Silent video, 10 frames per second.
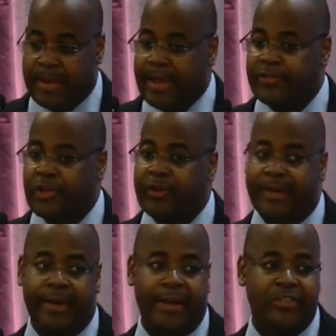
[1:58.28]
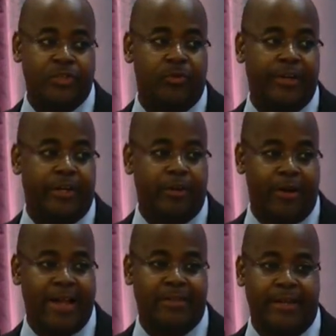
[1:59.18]
And so again, I just want to
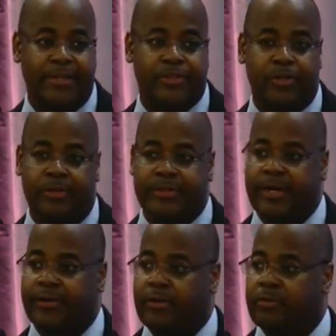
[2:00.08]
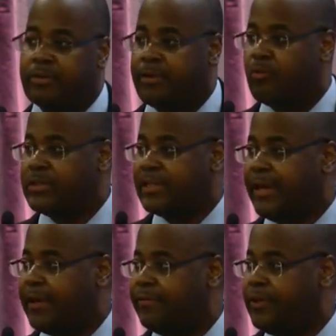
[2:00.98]
congratulate you and tell you what's
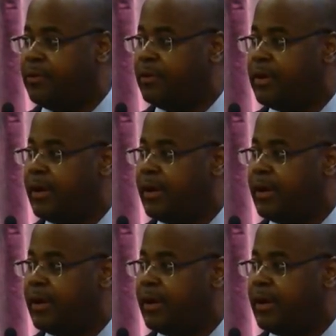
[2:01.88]
ahead of you